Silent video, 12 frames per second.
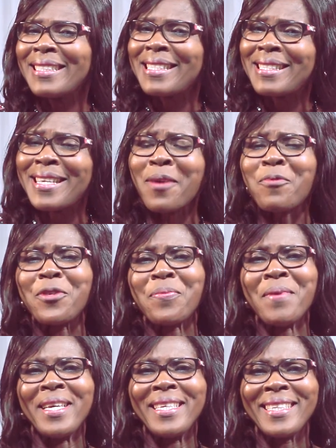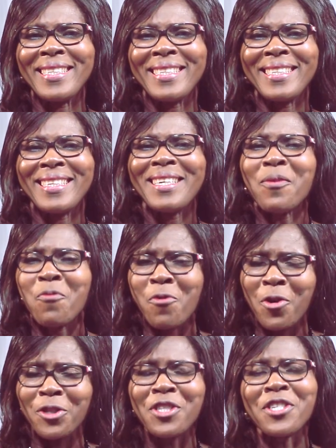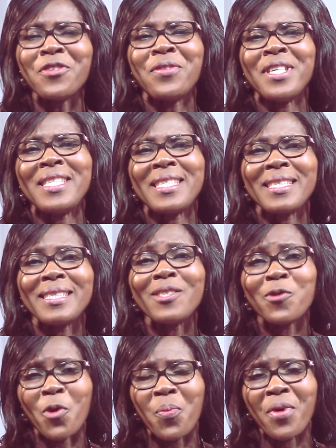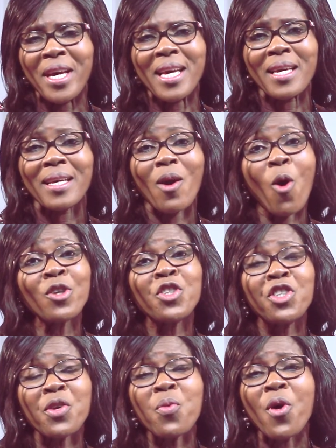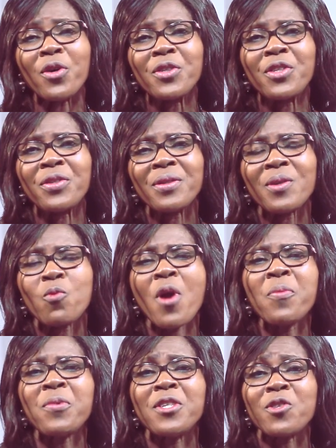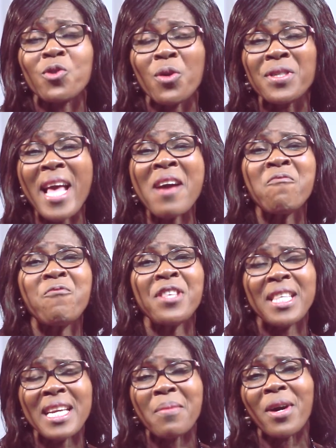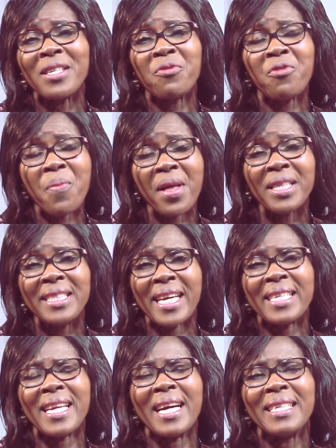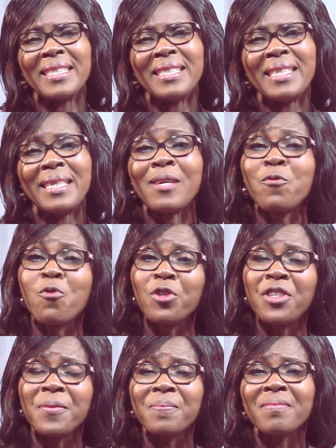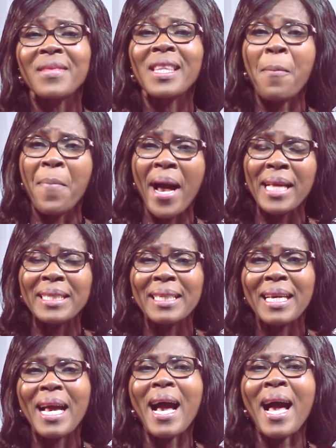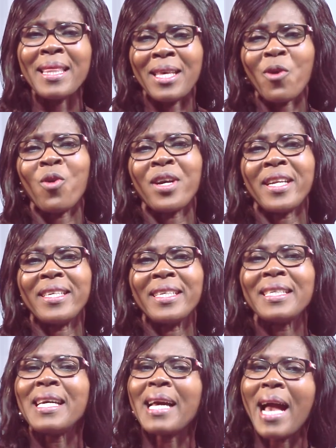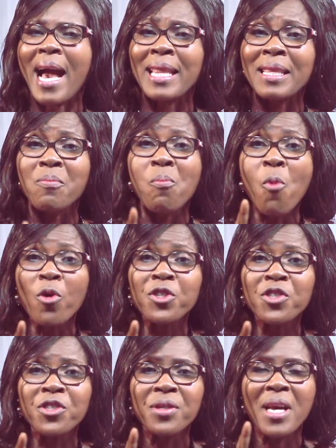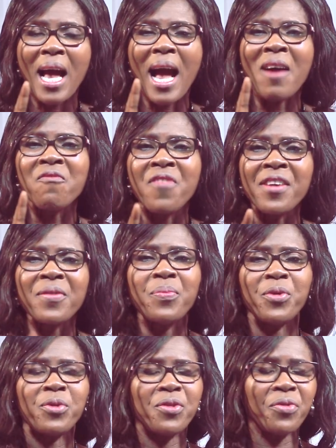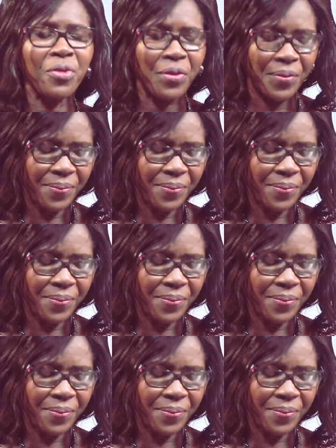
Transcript: Stay with me. We'll continue this topic. On She World, where we discuss everything about the female gender, the good, the bad, and the ugly, and the most and very beautiful.